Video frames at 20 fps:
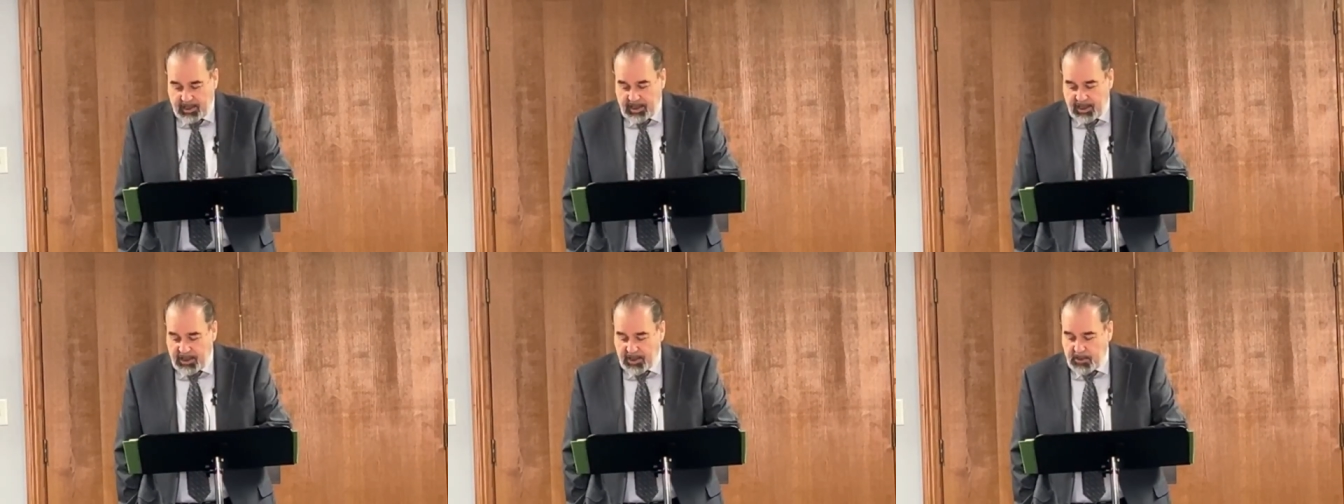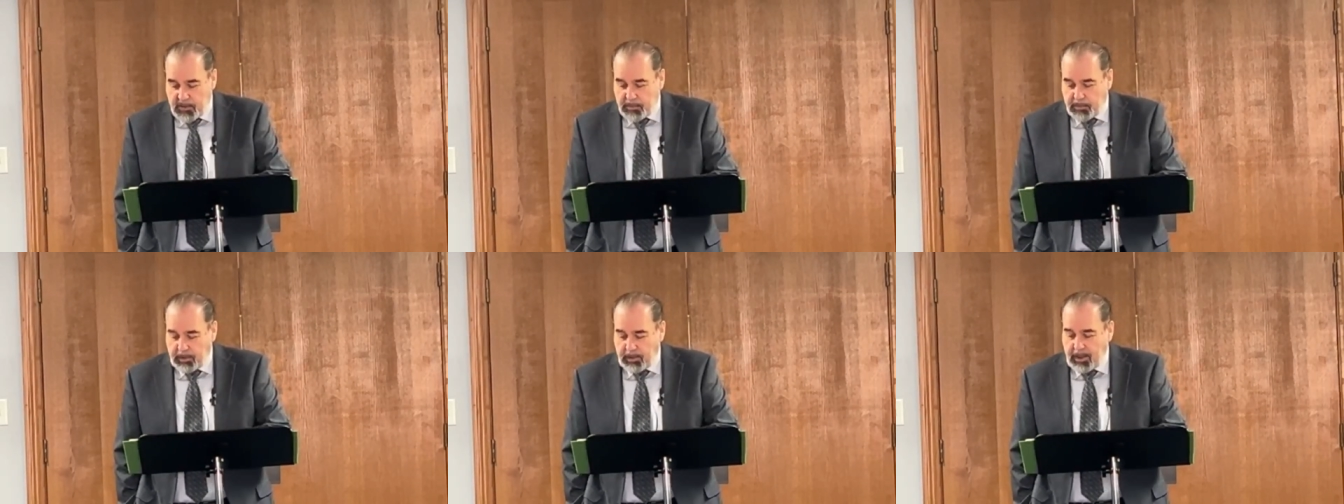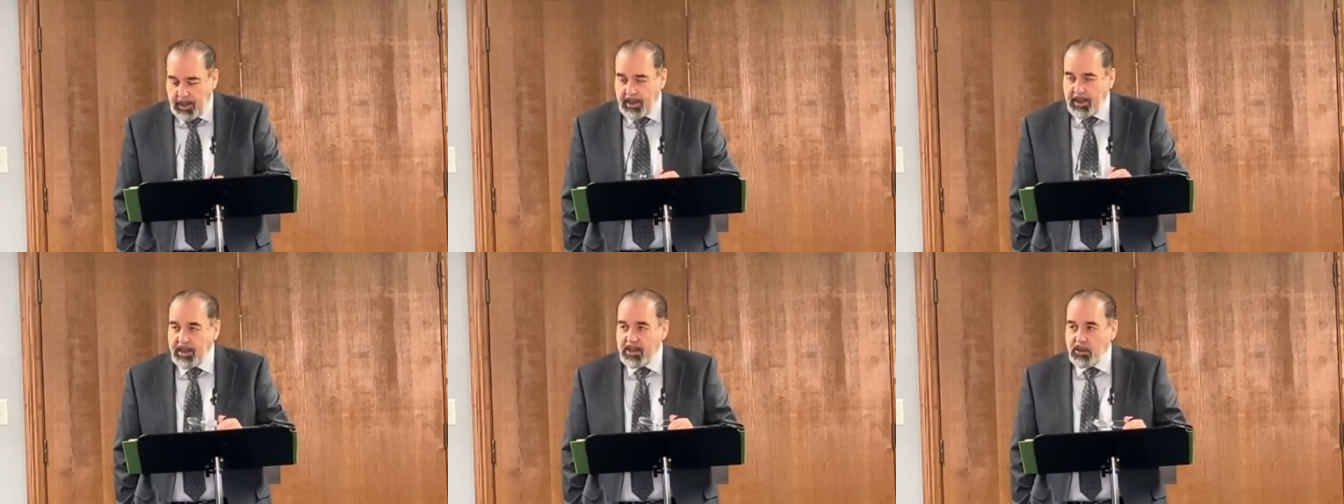to
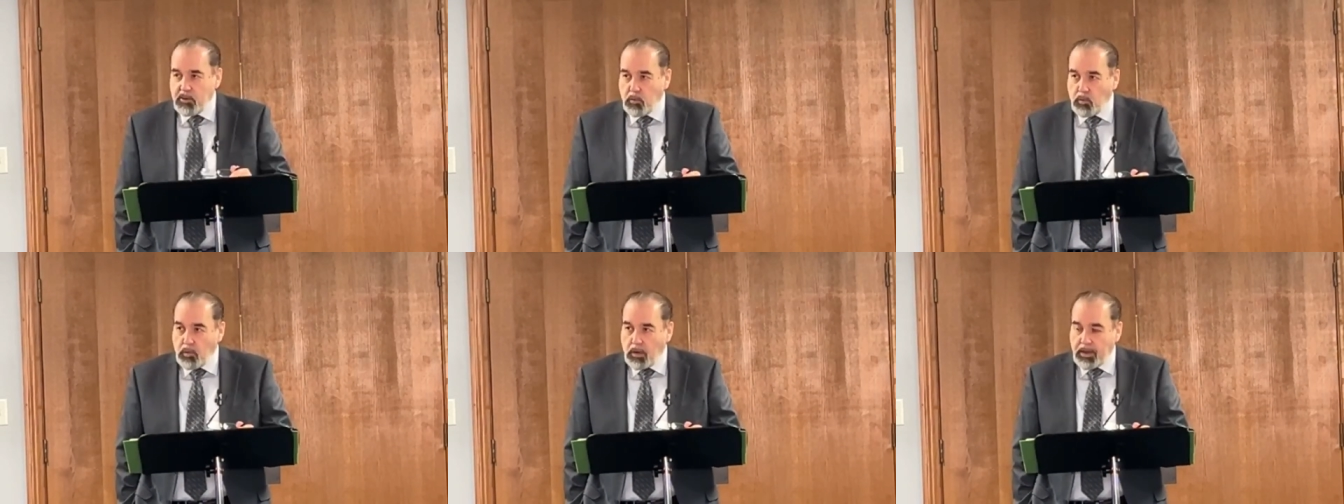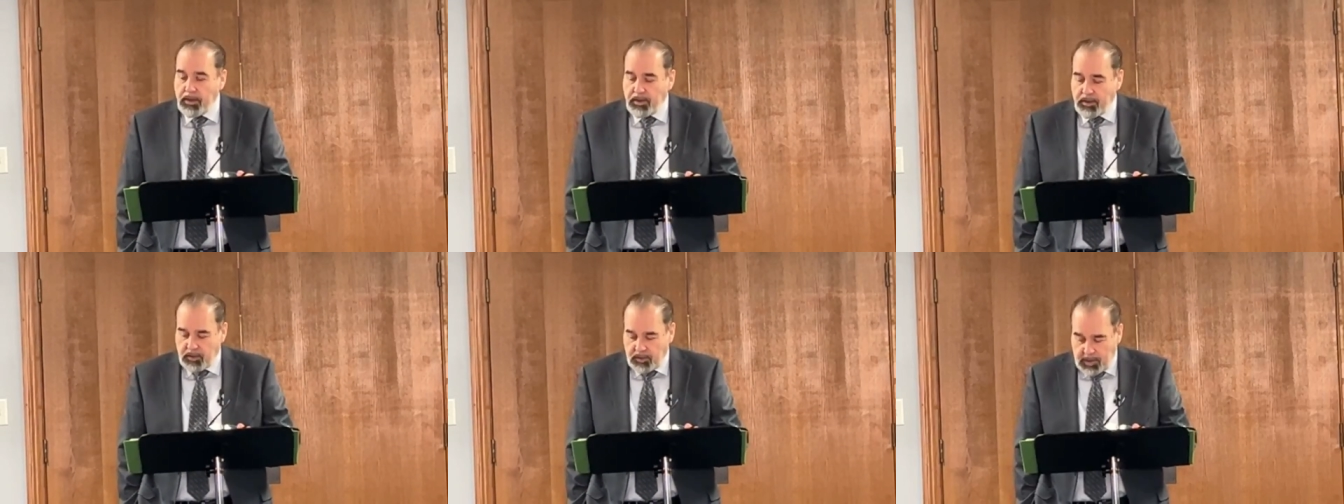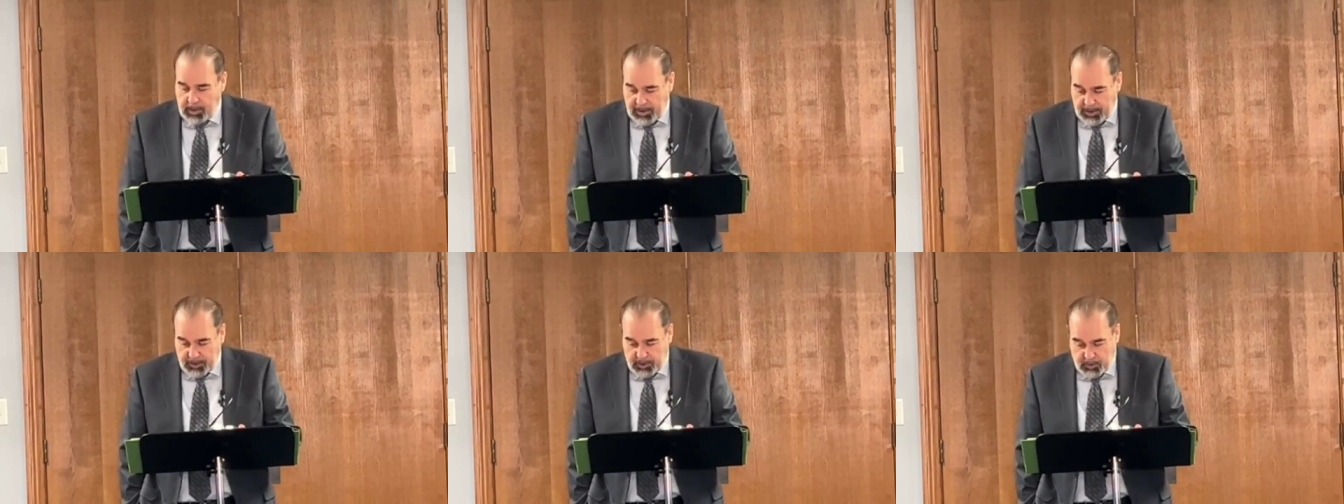display his
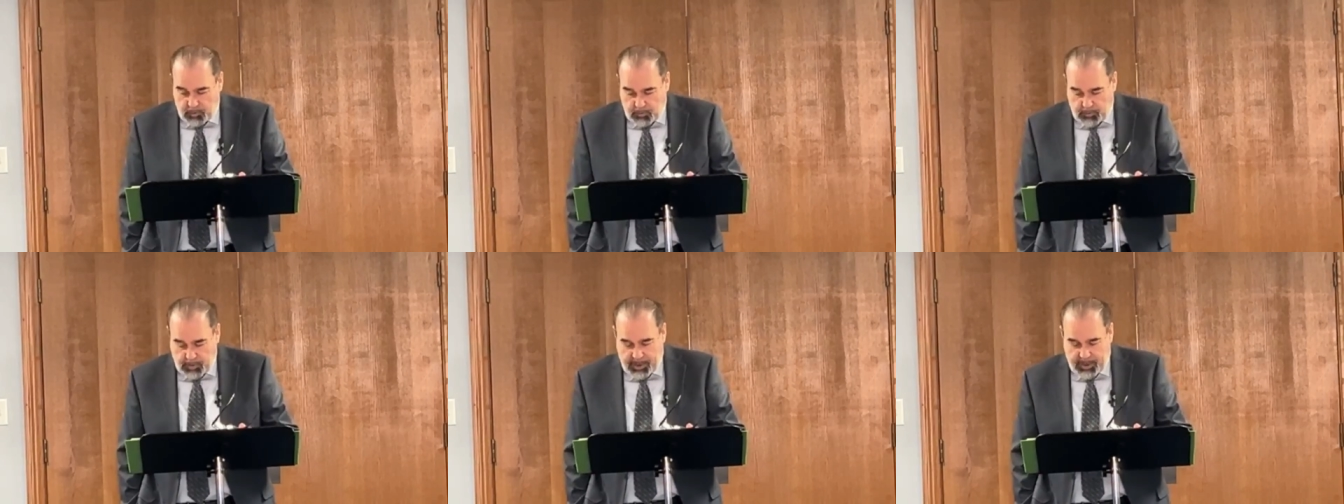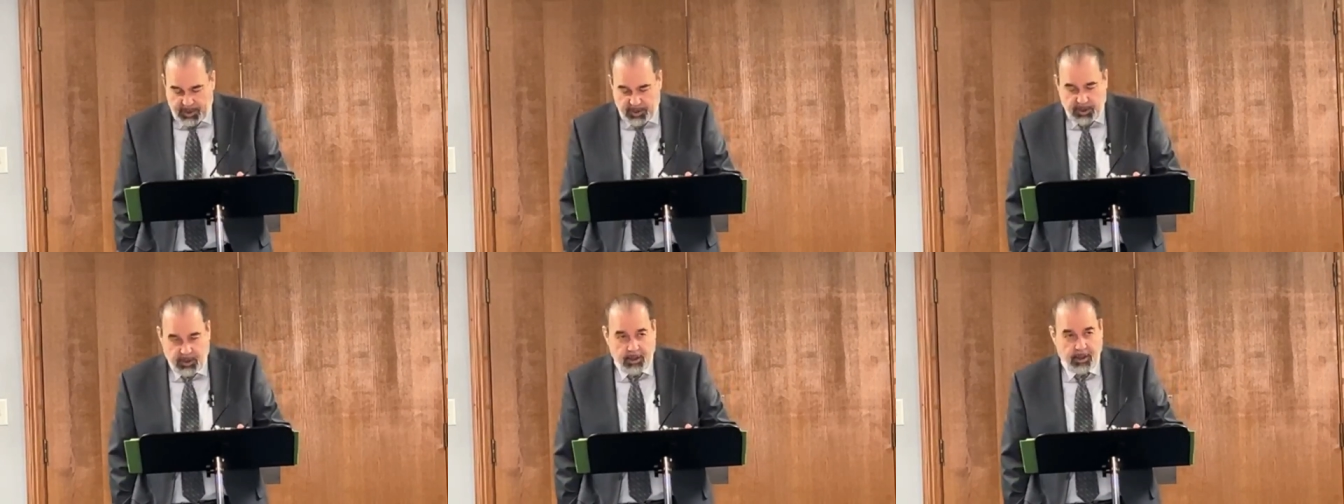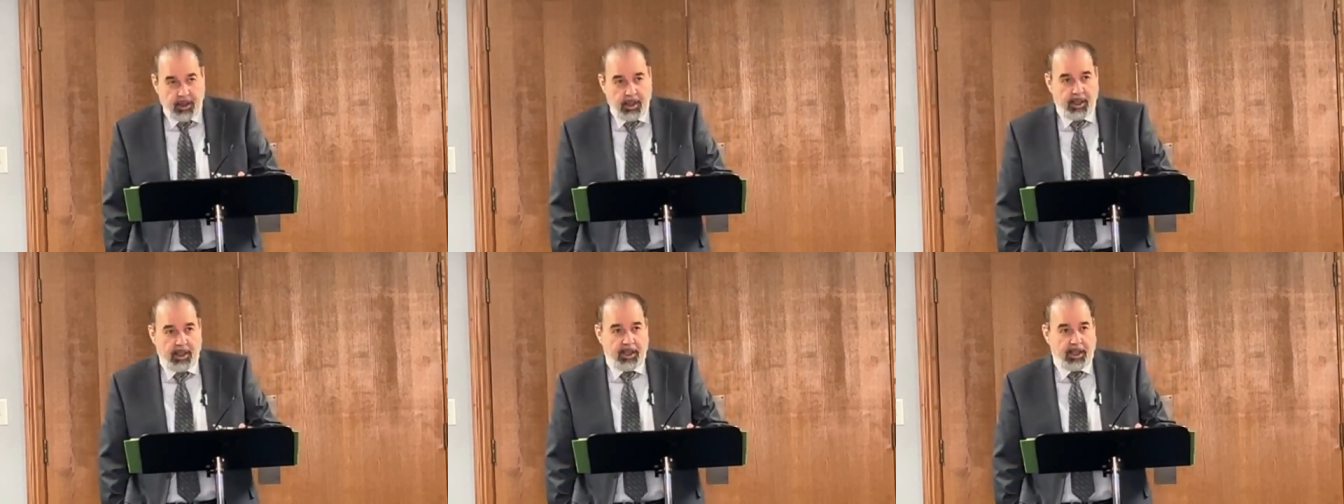wonder and his
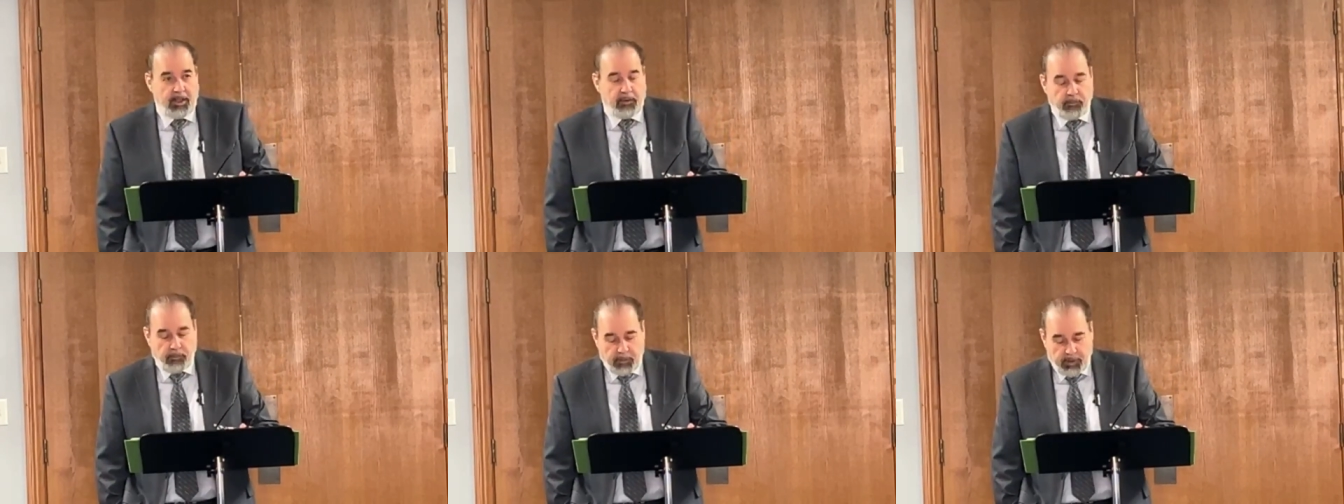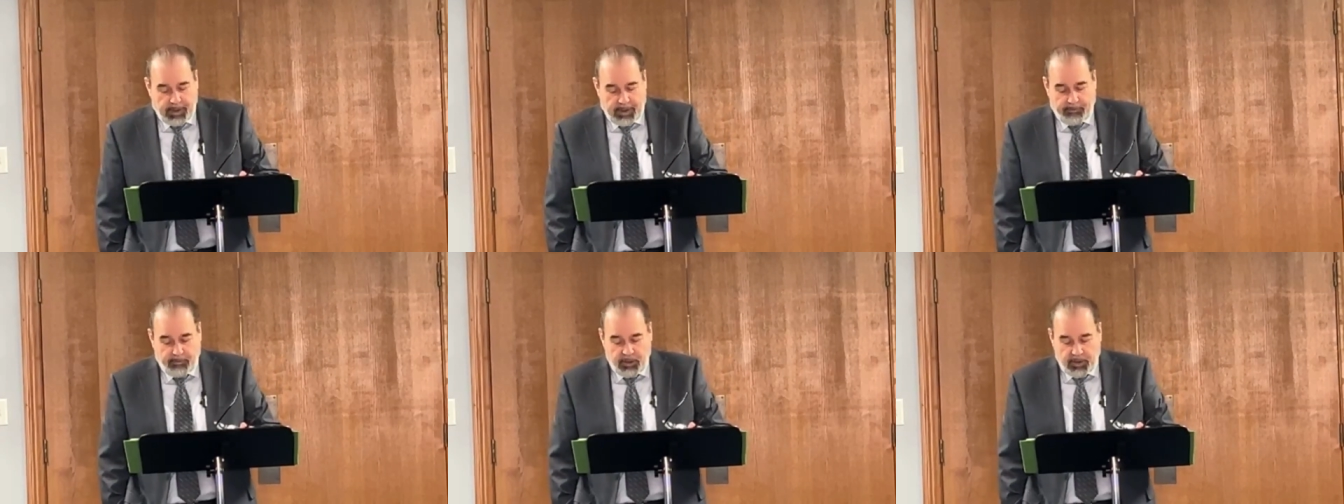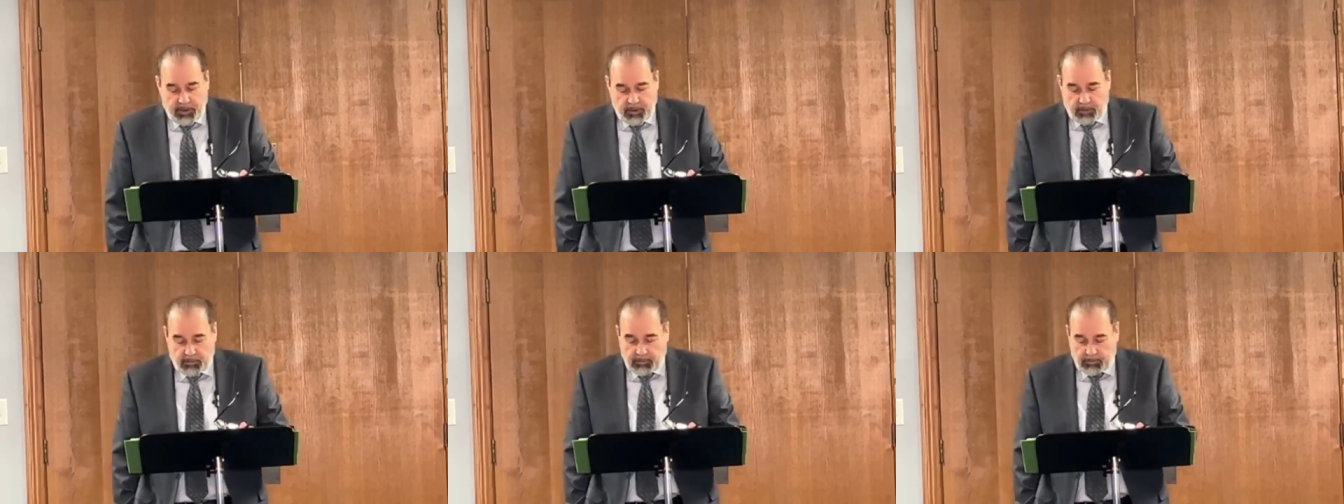grace in
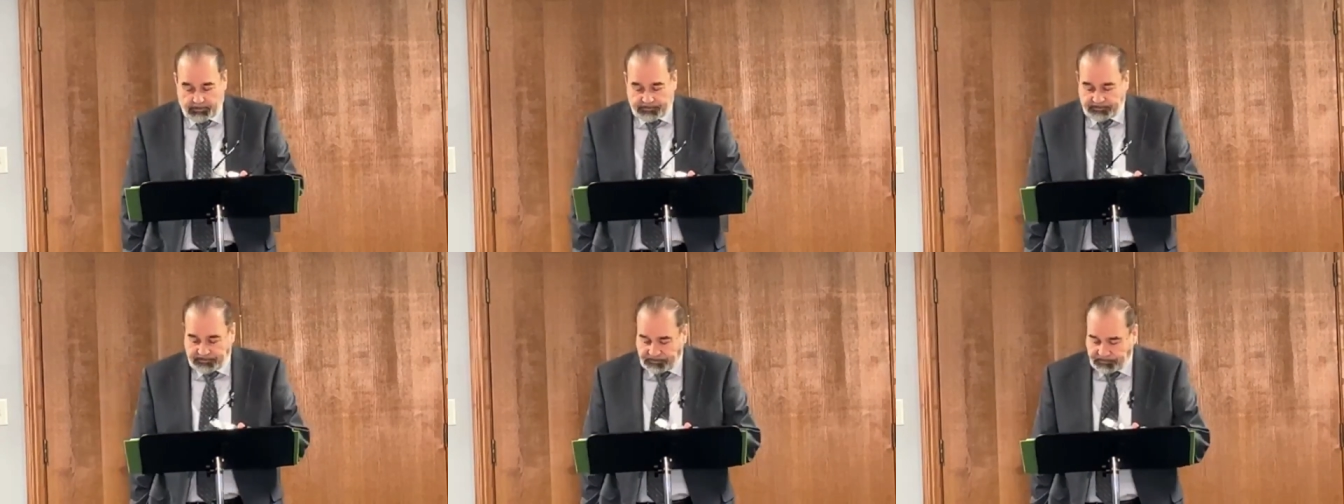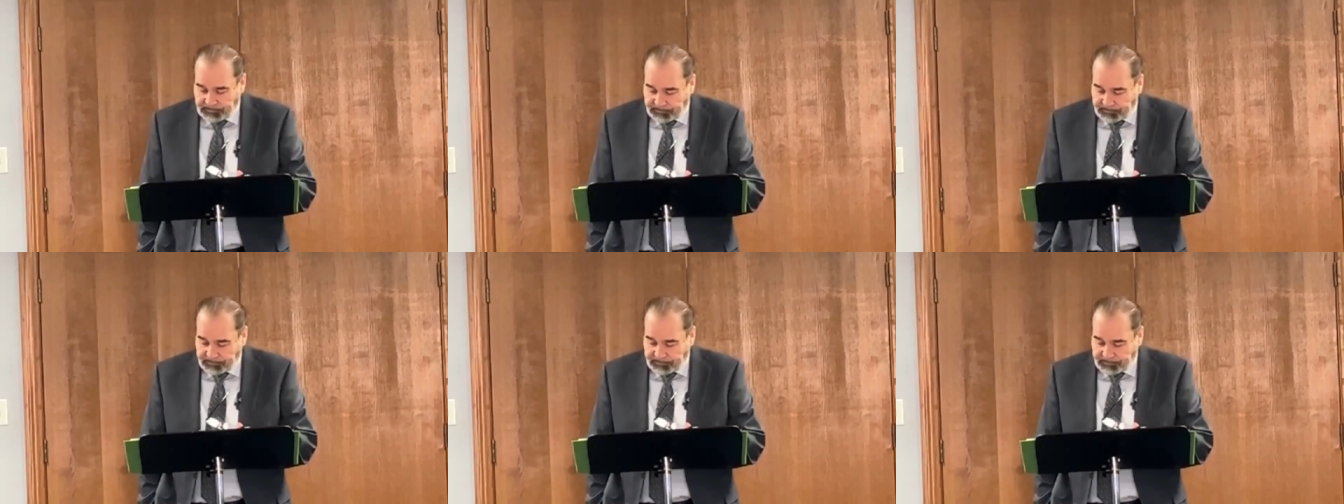forgiving you.